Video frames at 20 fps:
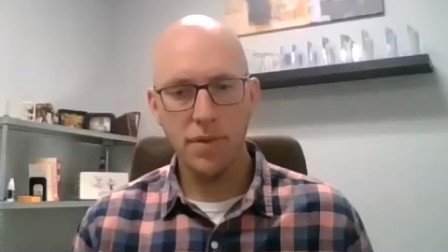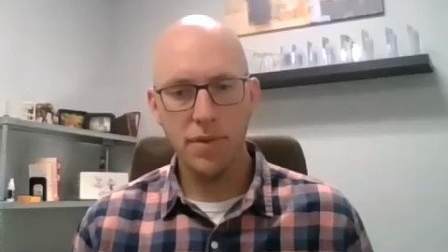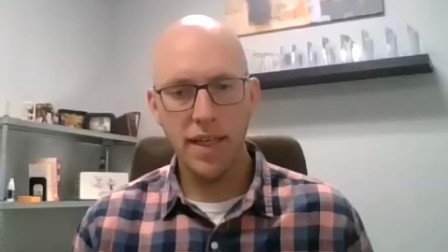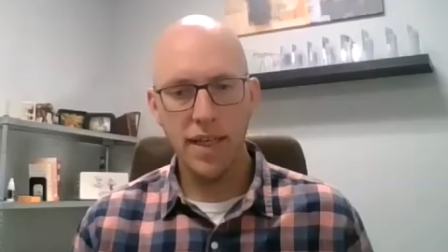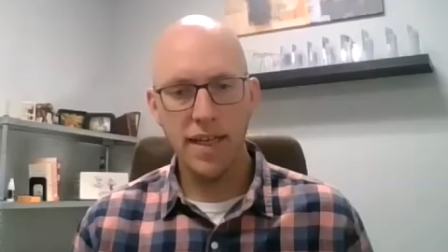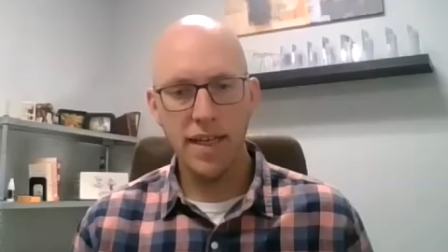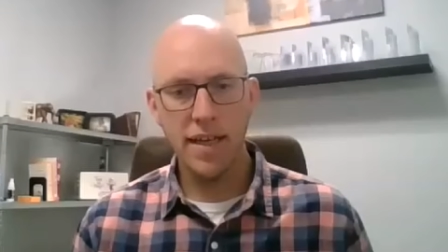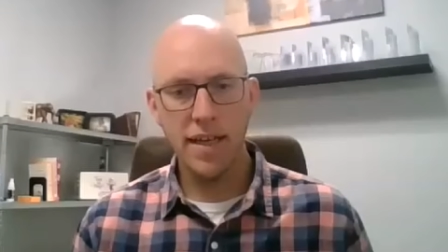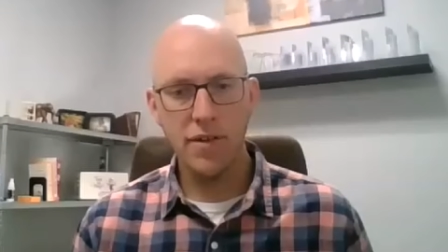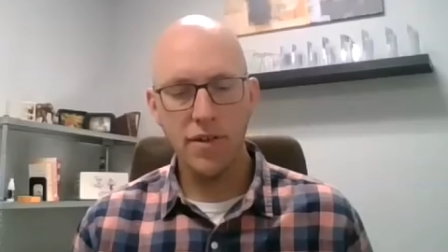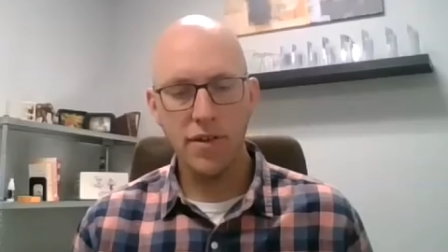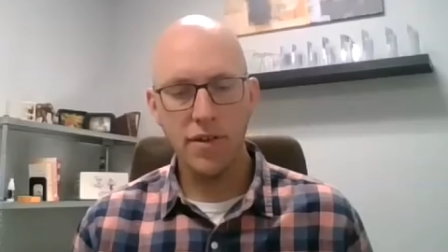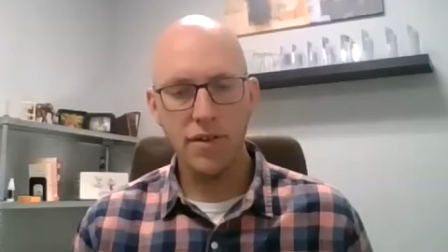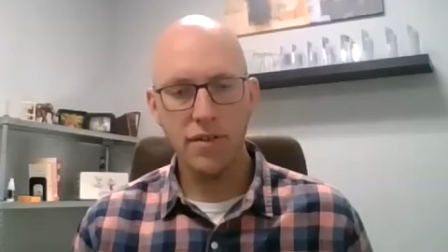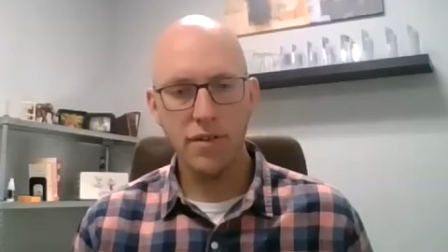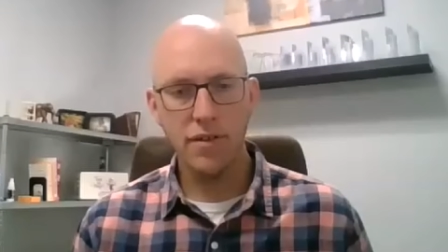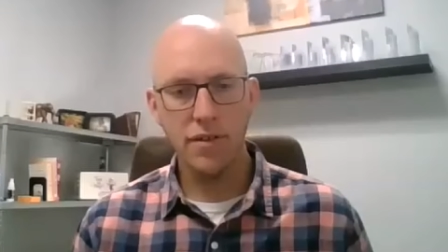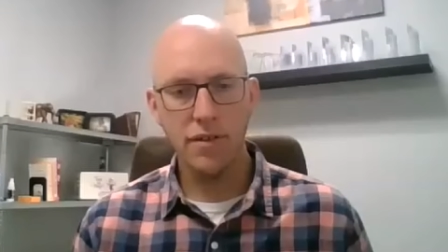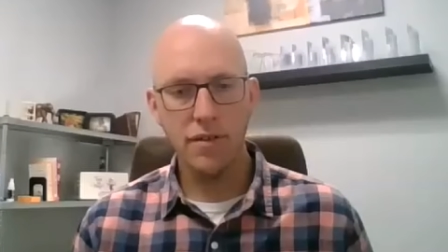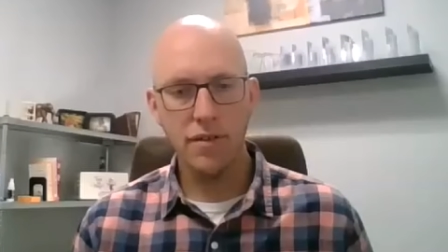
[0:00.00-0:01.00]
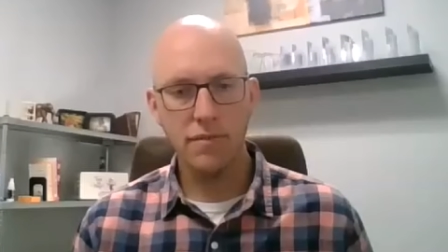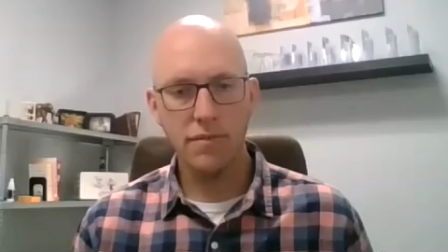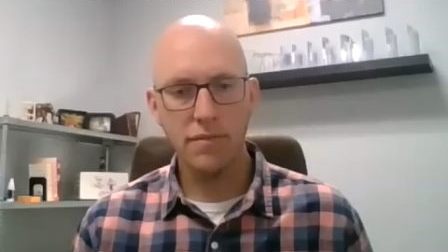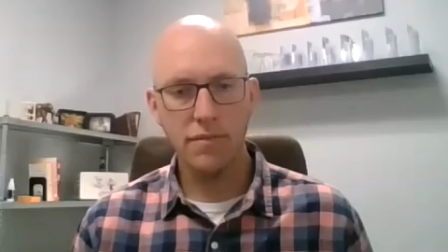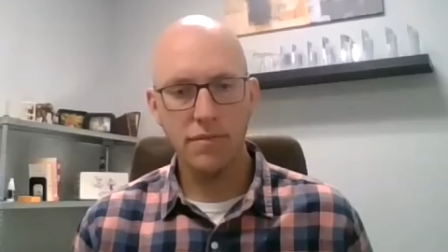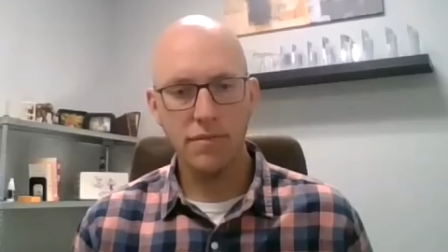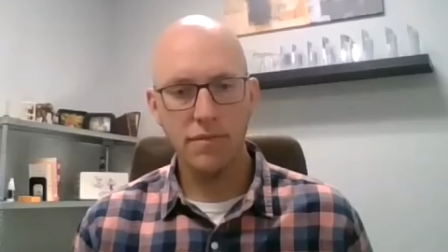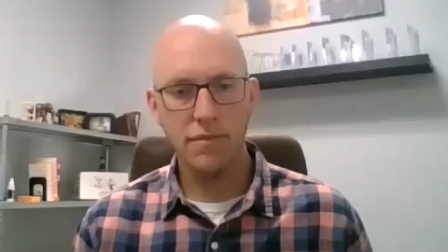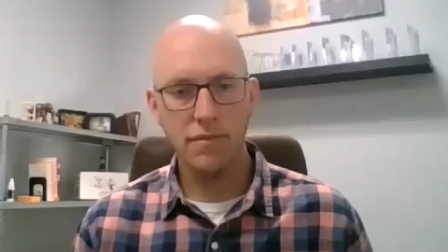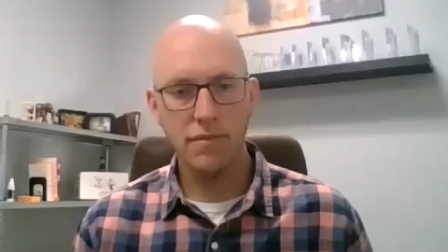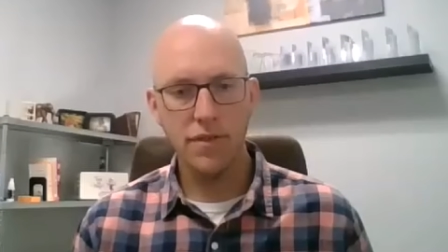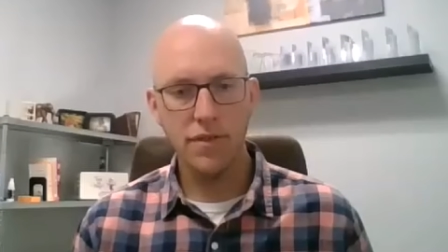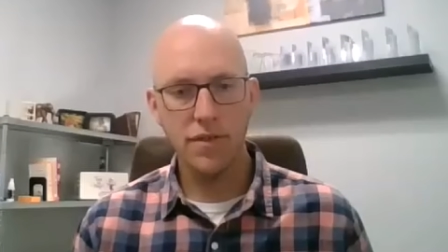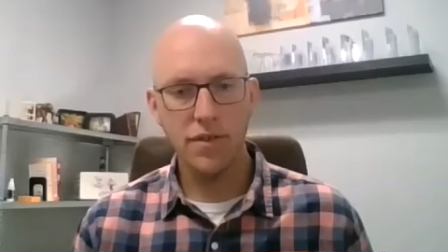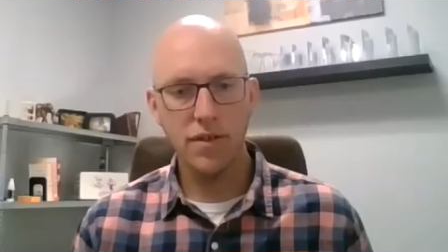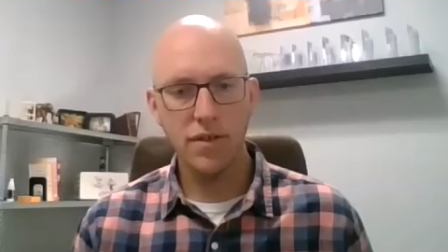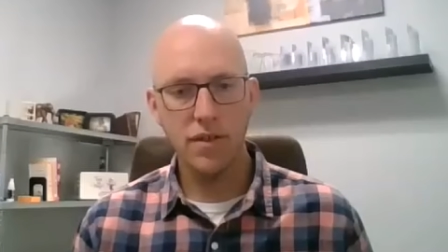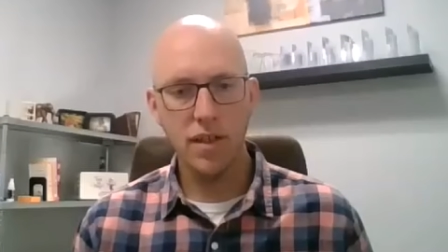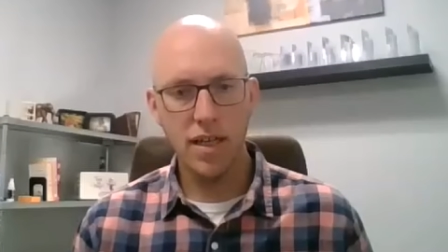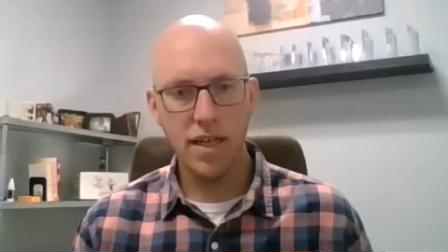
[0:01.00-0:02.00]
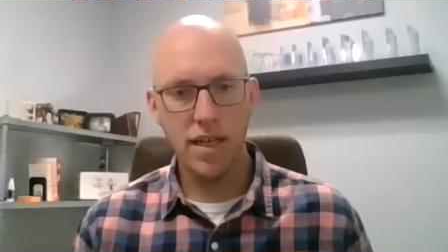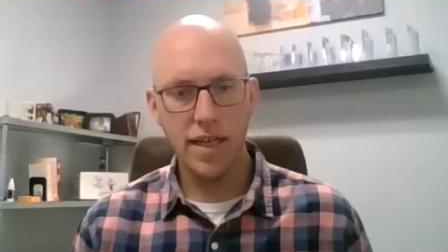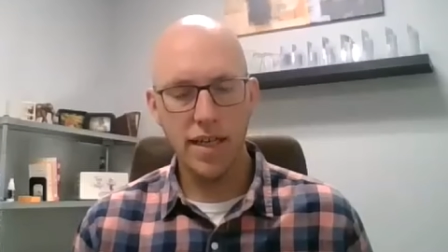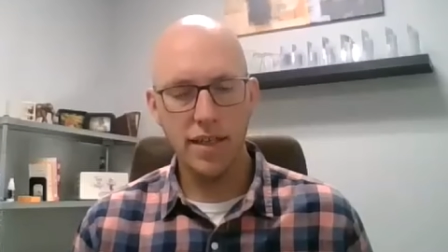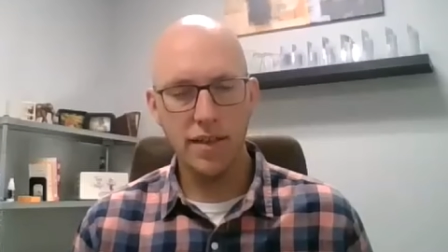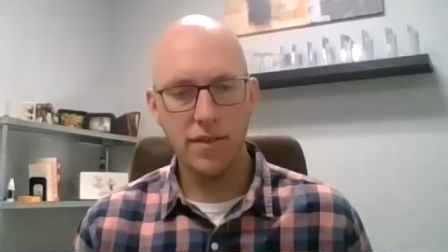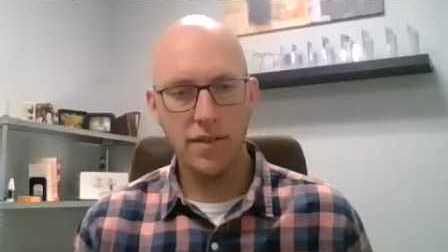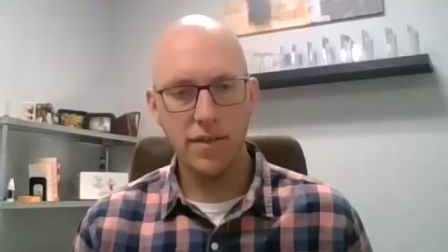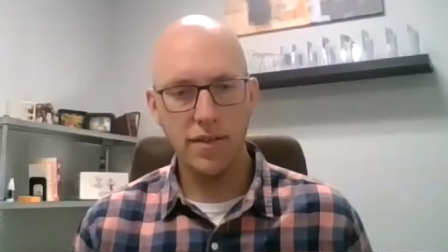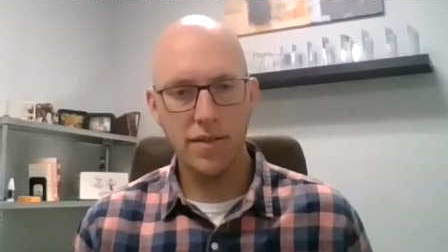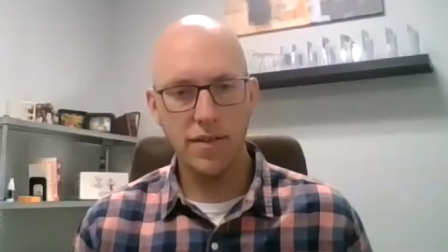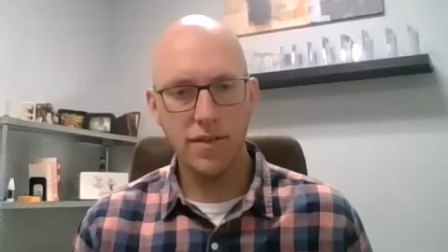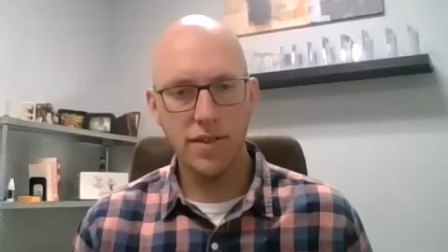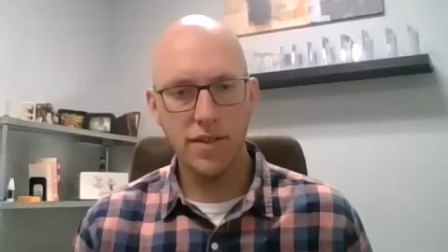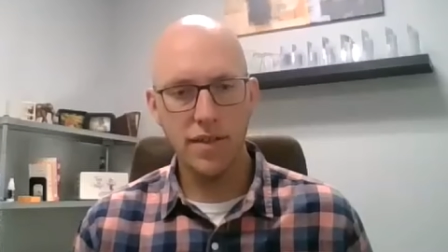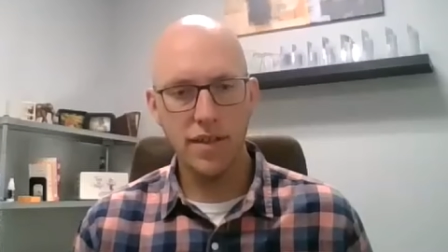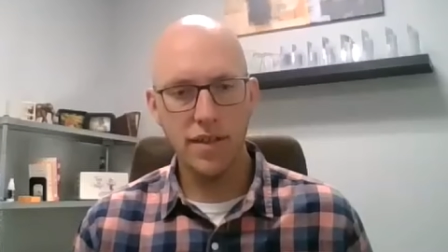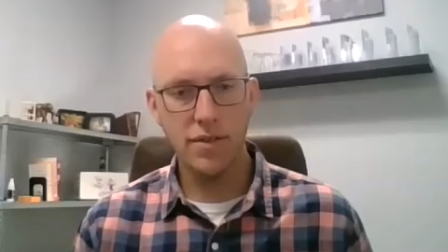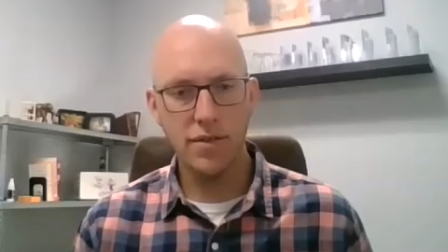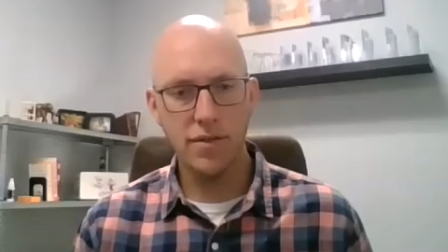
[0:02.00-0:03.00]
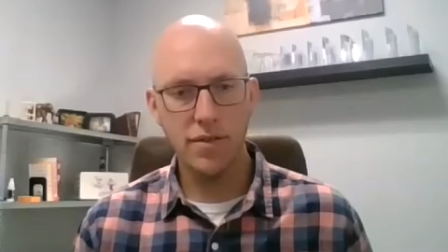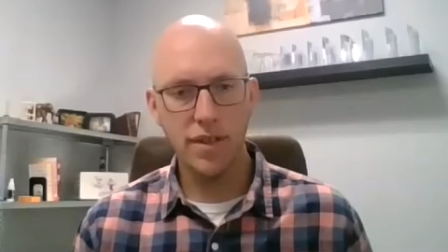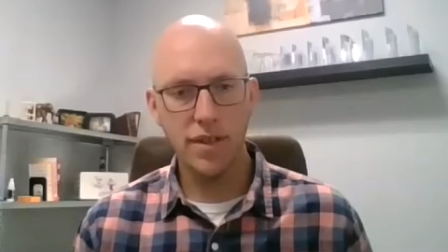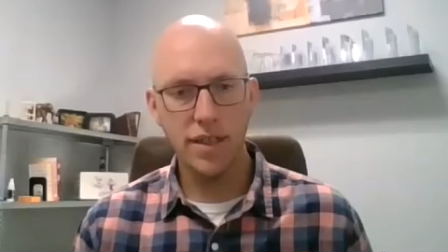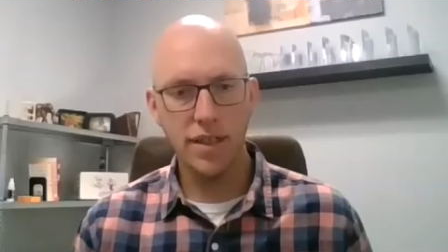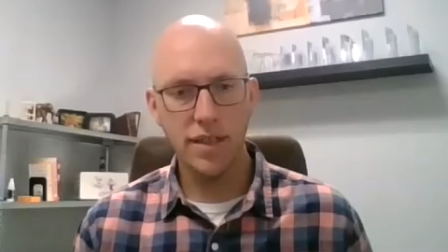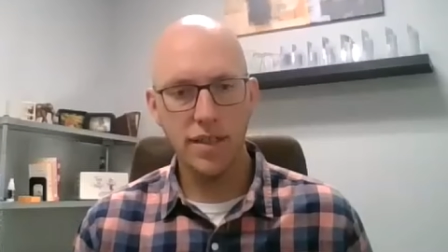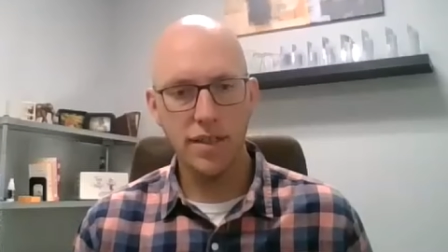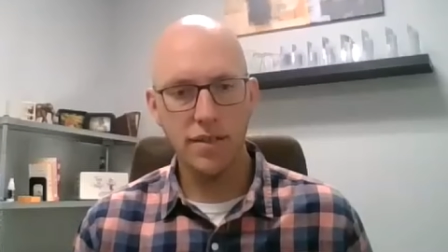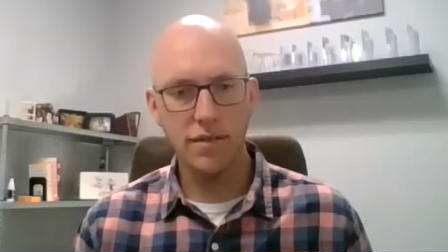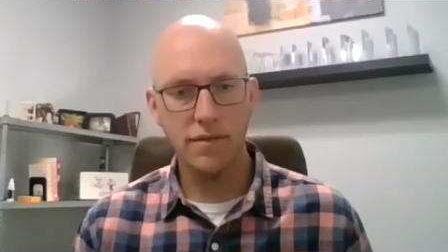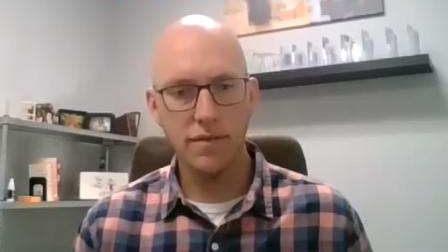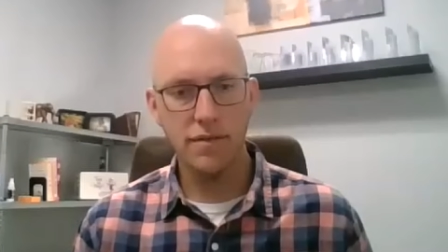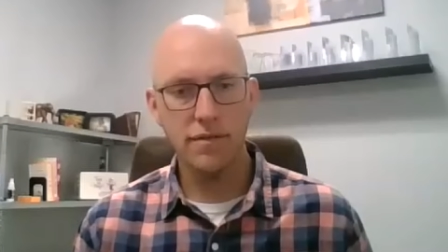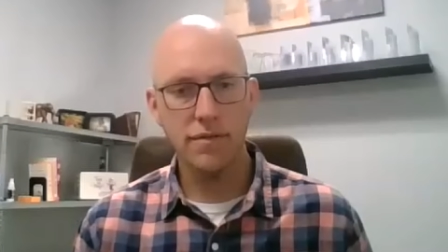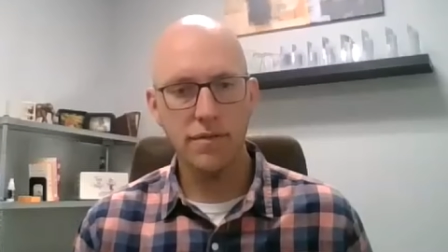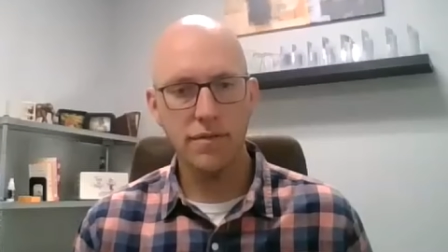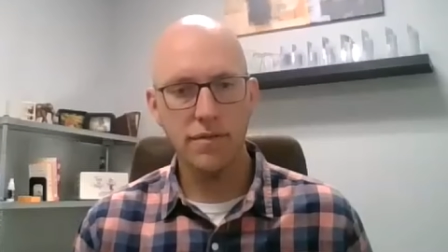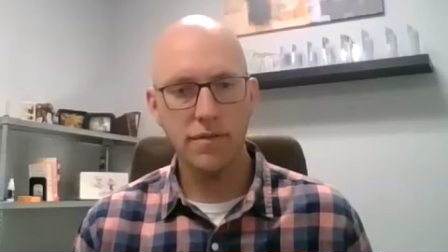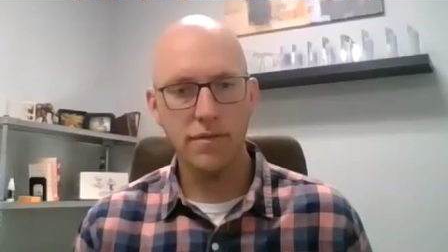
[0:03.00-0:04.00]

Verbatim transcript: plan out your your line so that you can